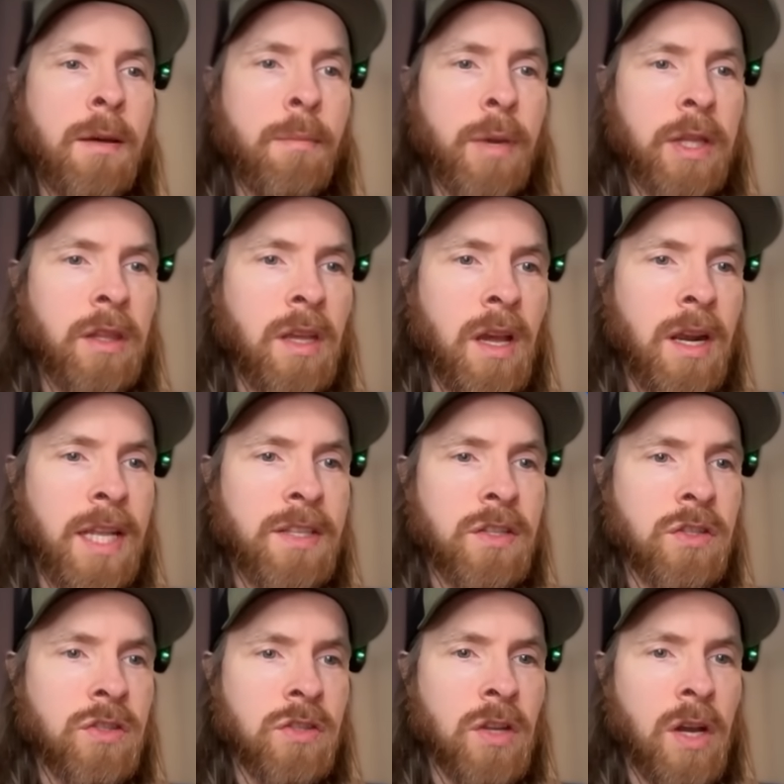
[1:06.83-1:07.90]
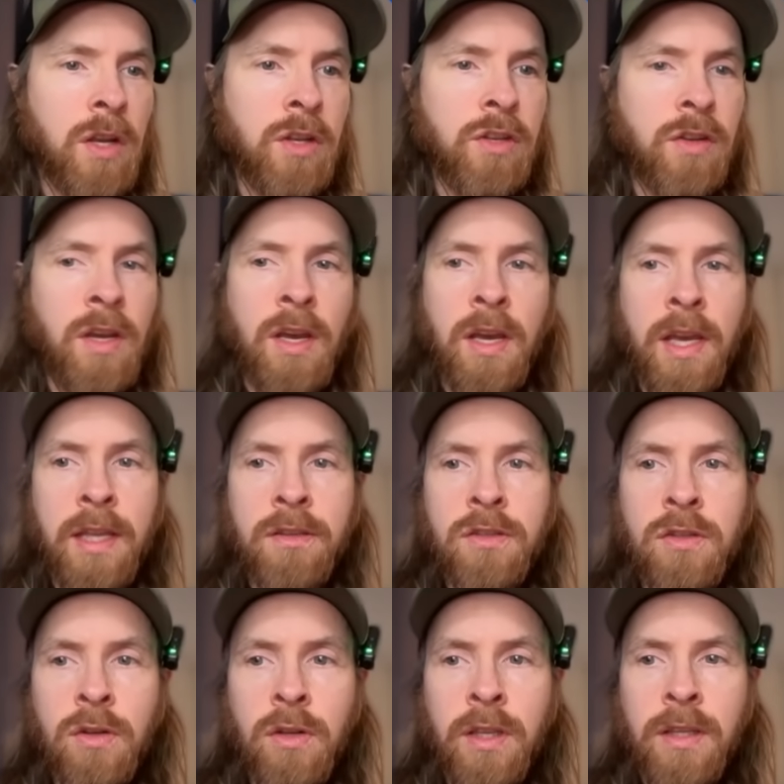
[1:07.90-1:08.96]
But uh, let's just start uh,
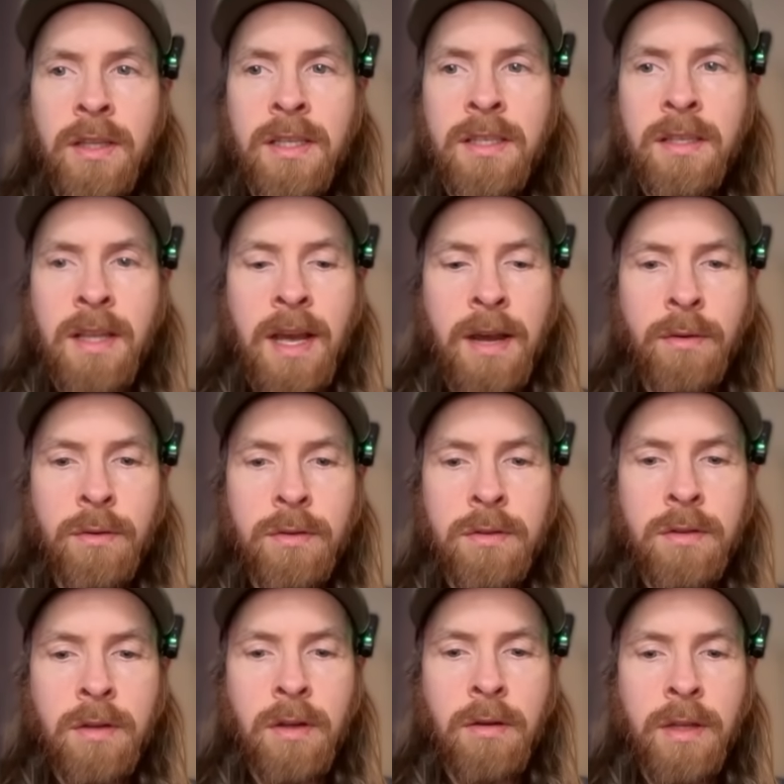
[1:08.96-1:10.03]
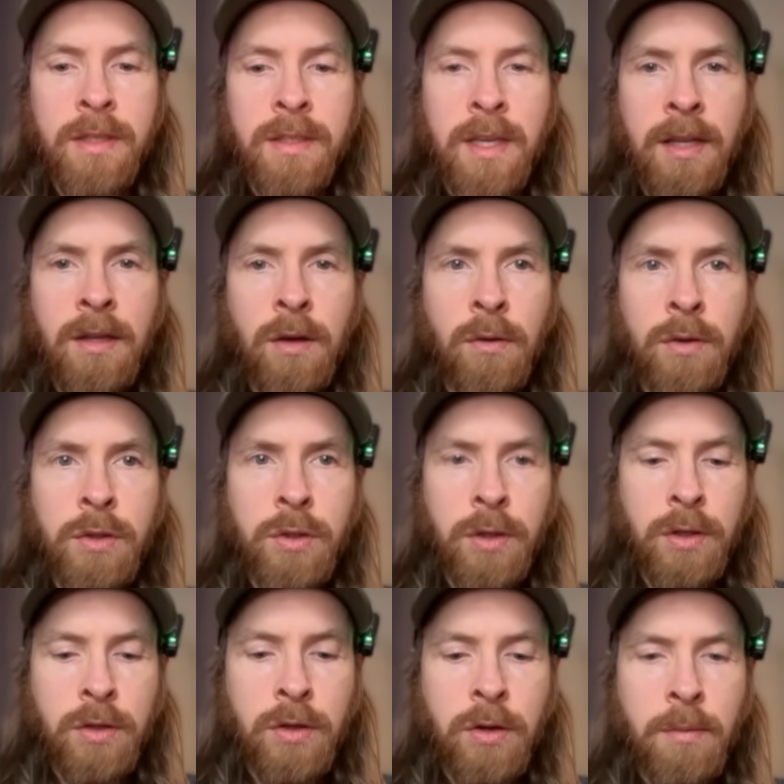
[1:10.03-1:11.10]
installing this now. So let's head over to
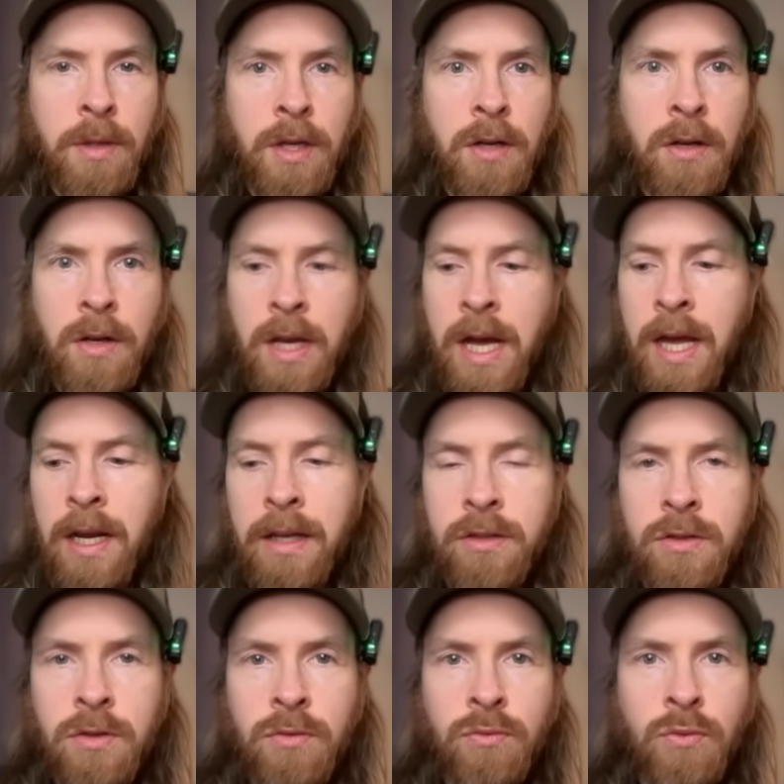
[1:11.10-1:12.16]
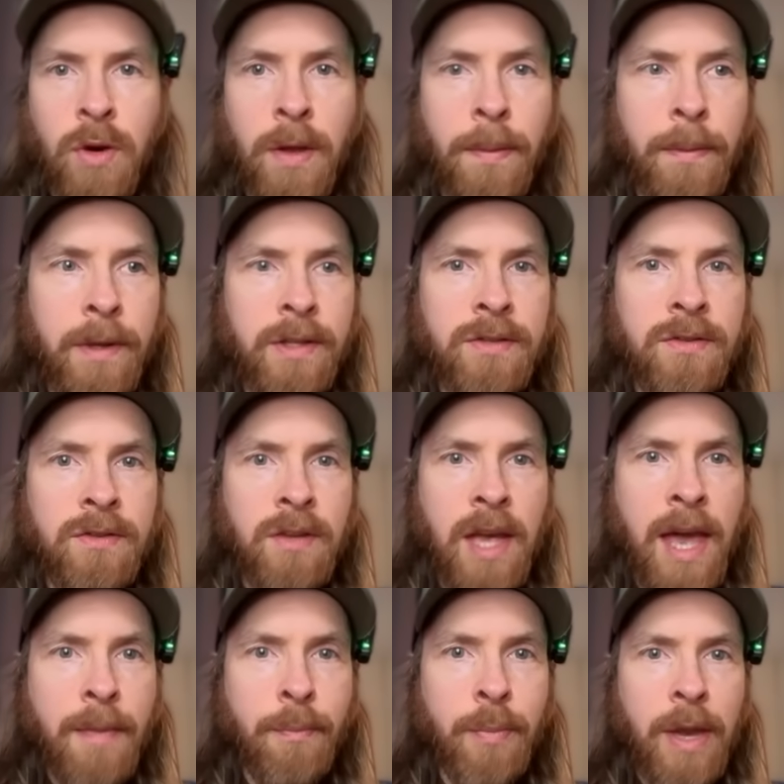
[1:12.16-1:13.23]
our terminal and let's just run this
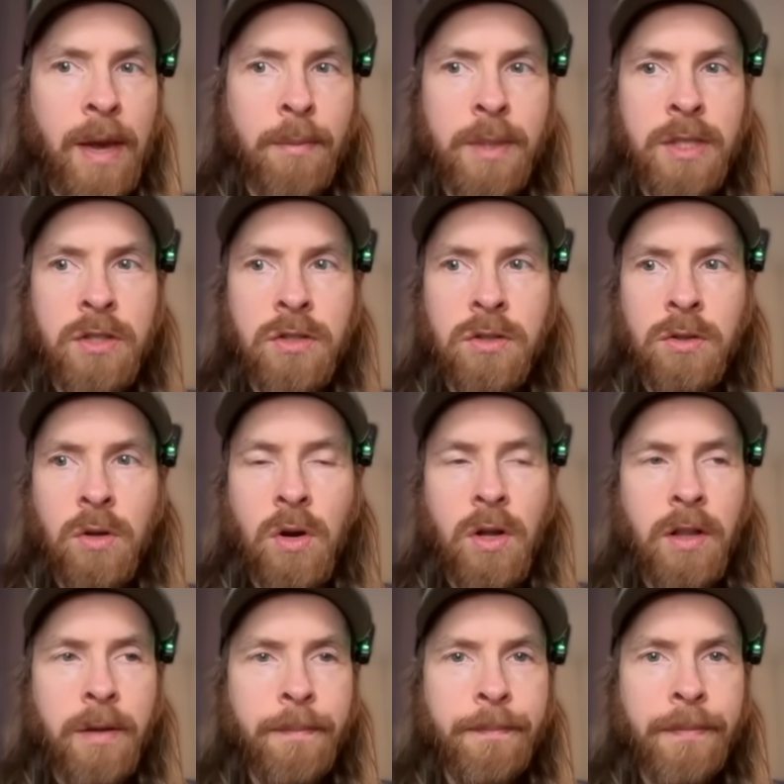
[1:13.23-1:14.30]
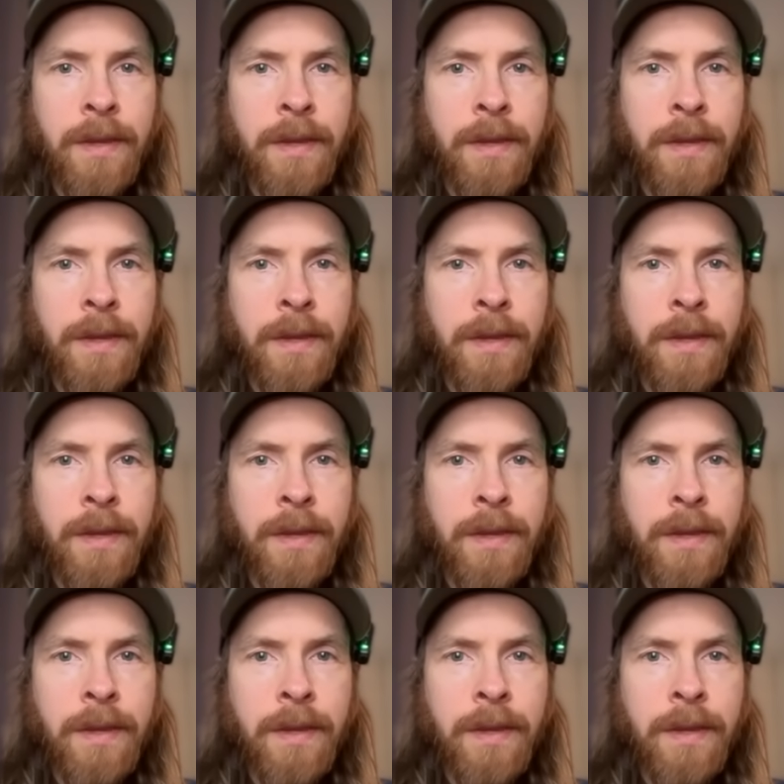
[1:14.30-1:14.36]
npm install.